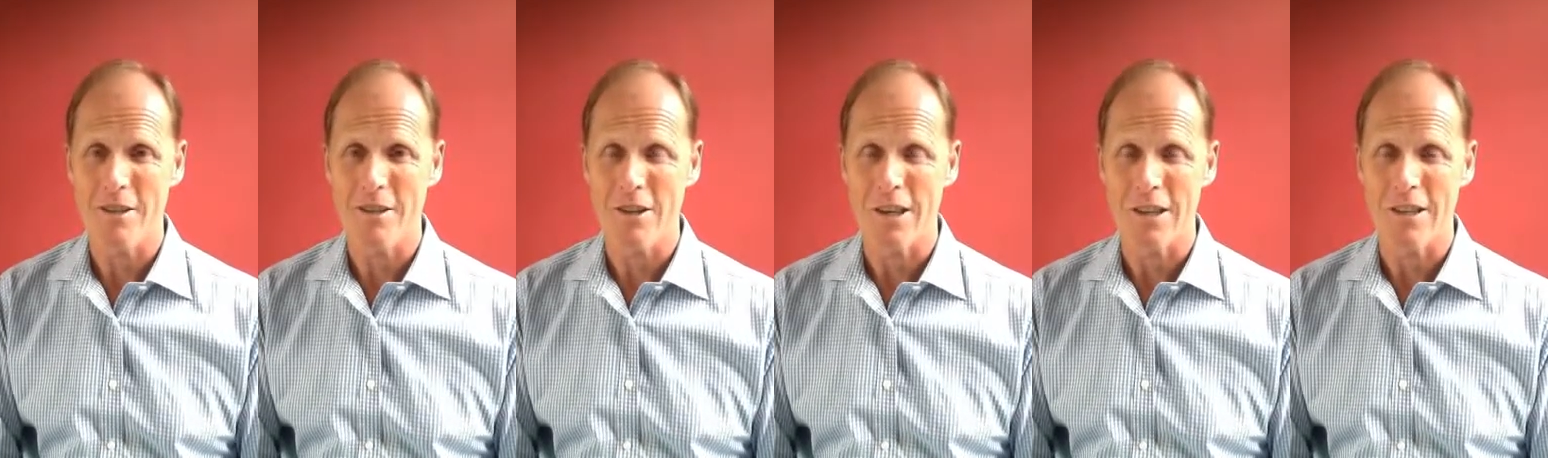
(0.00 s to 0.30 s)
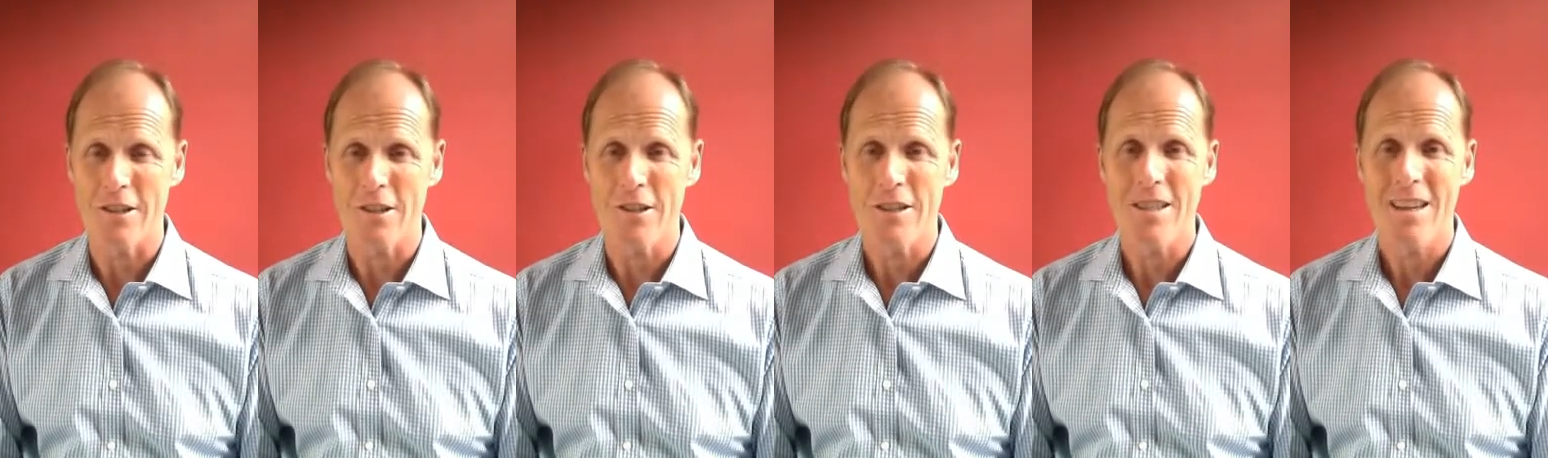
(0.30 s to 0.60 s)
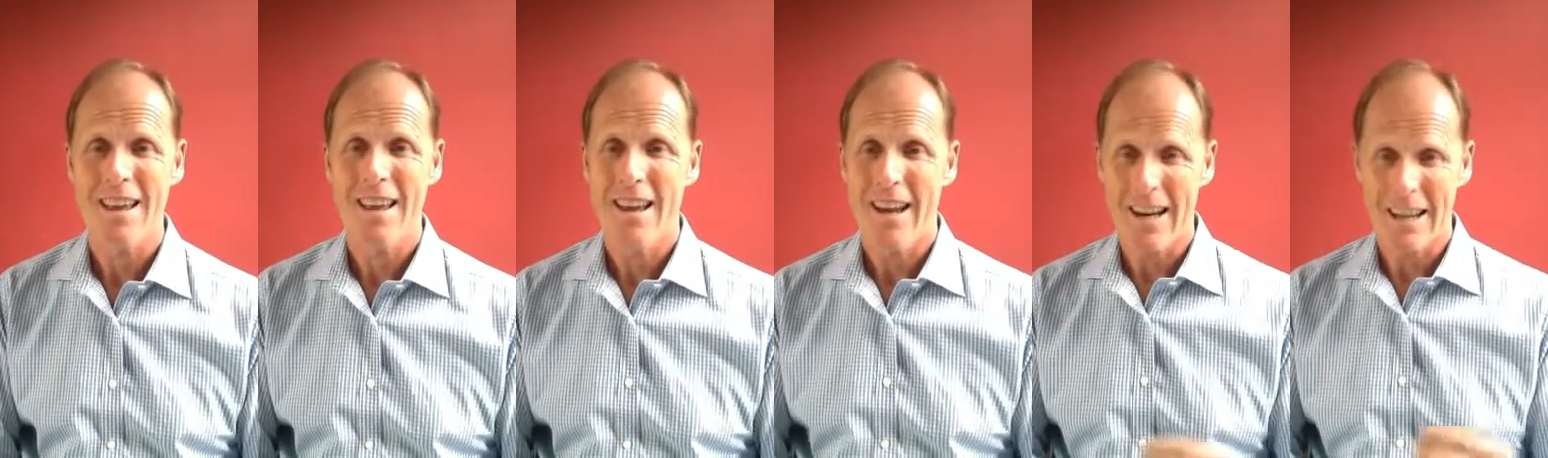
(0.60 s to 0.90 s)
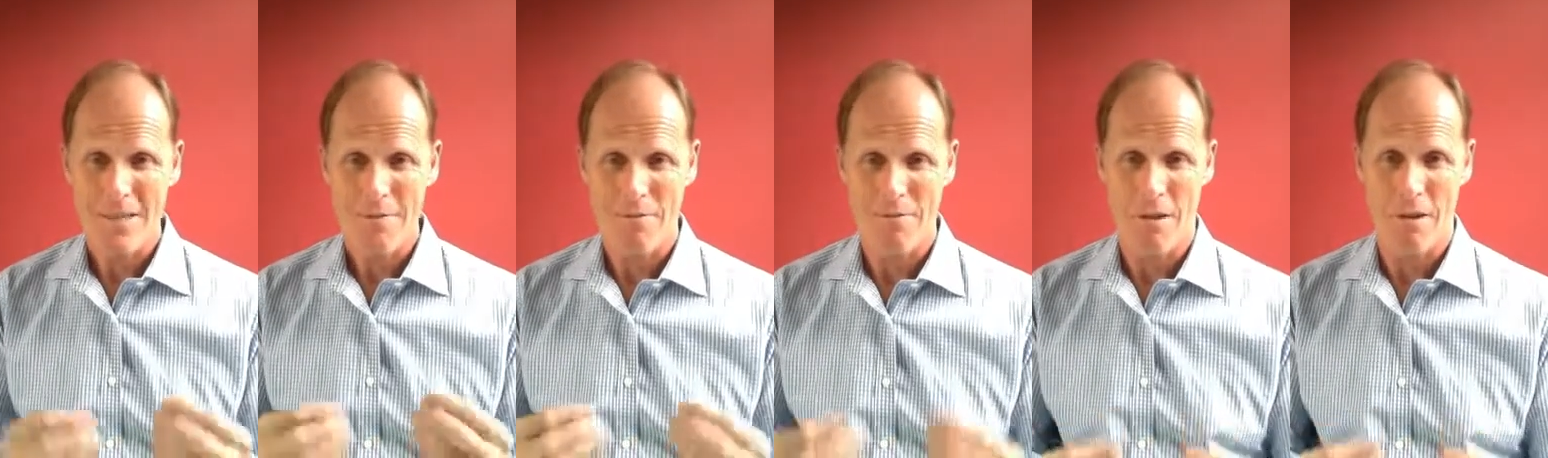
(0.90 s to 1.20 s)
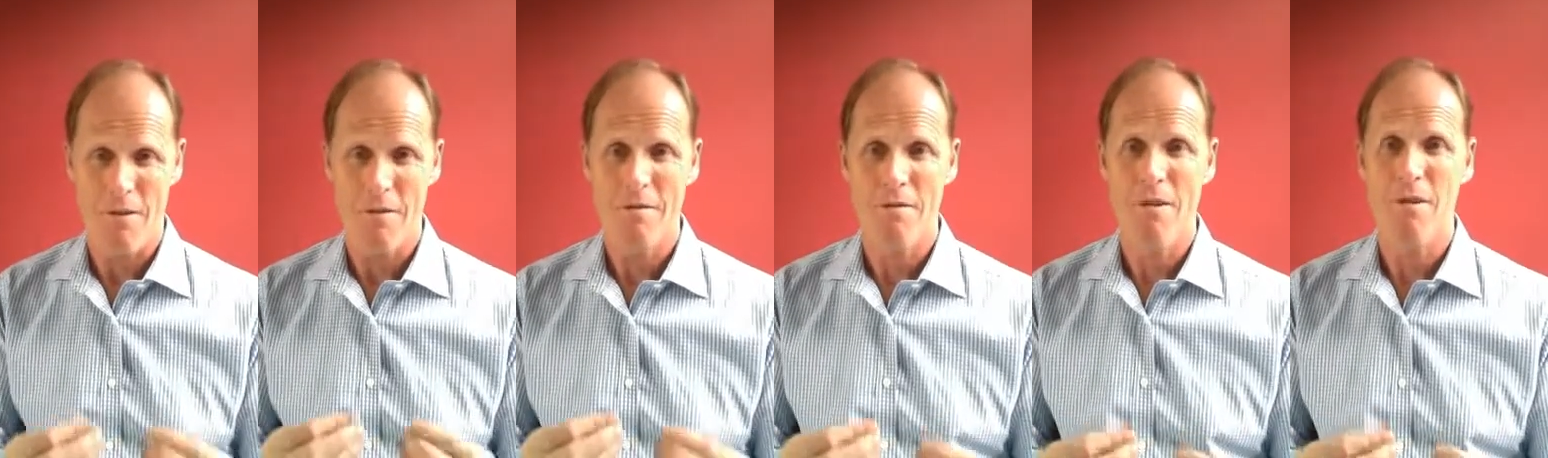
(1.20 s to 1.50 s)
changes, and it's
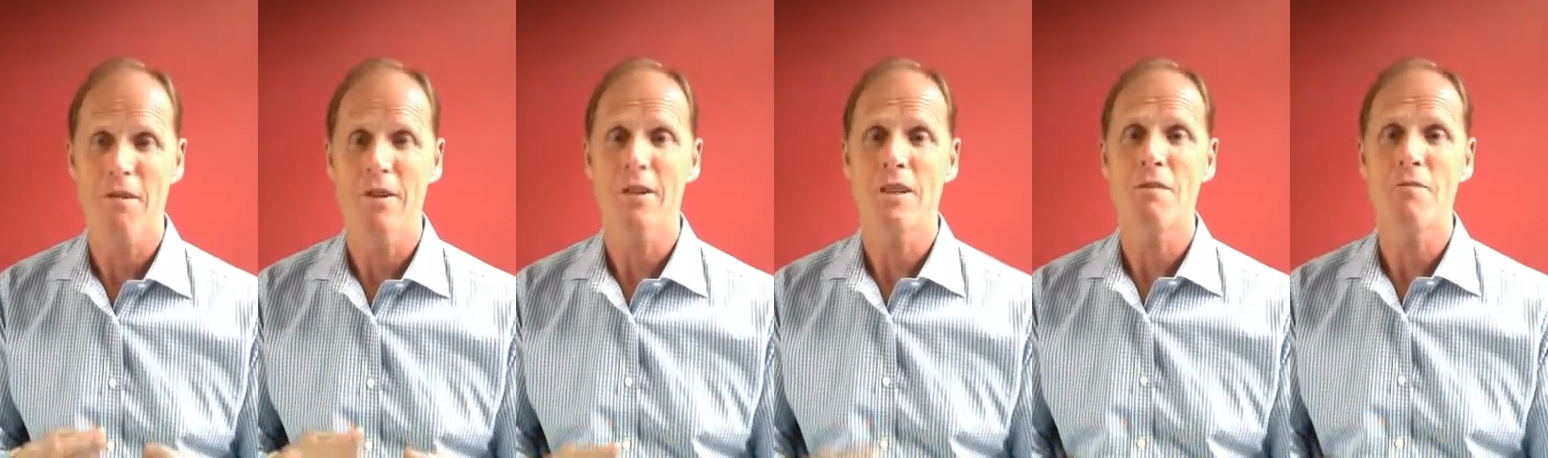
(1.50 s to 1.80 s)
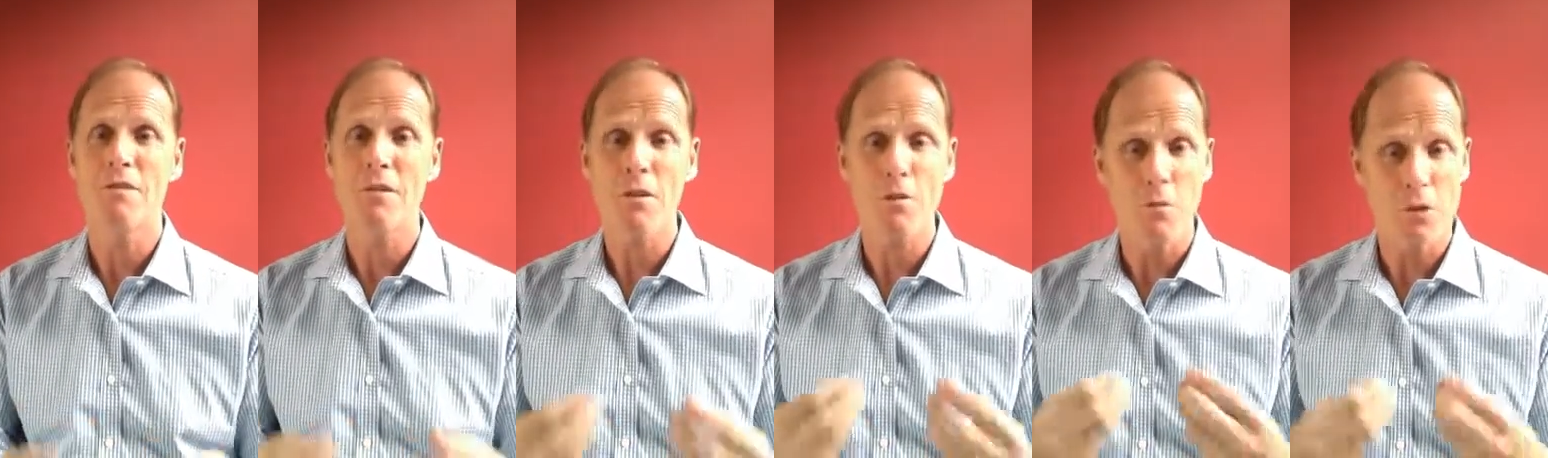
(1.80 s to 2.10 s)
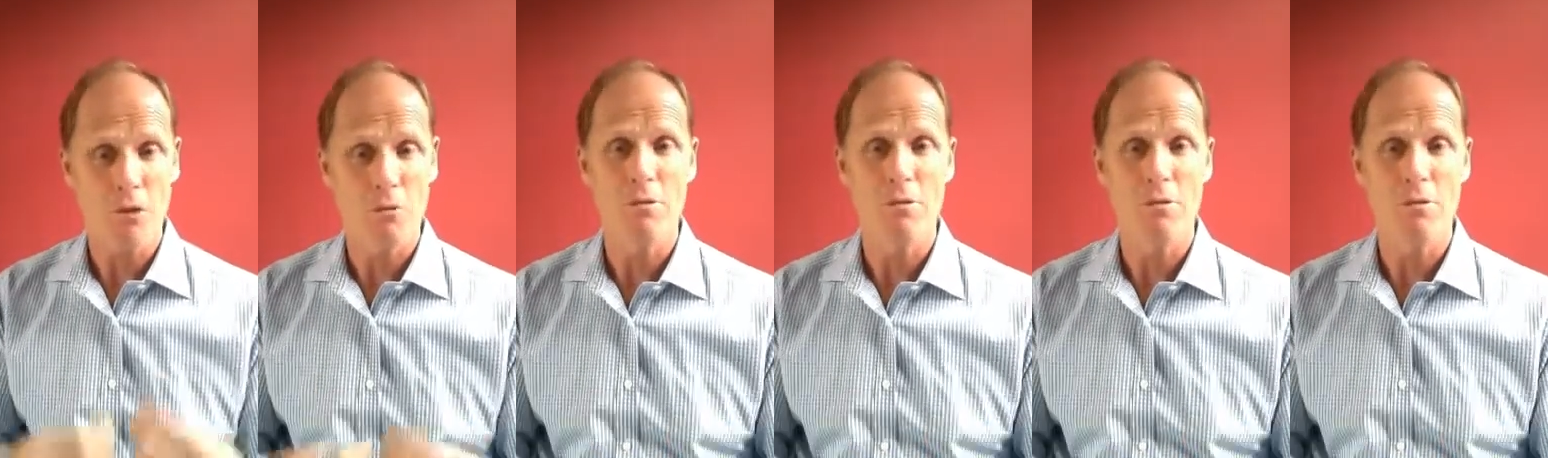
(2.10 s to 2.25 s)
very, very difficult.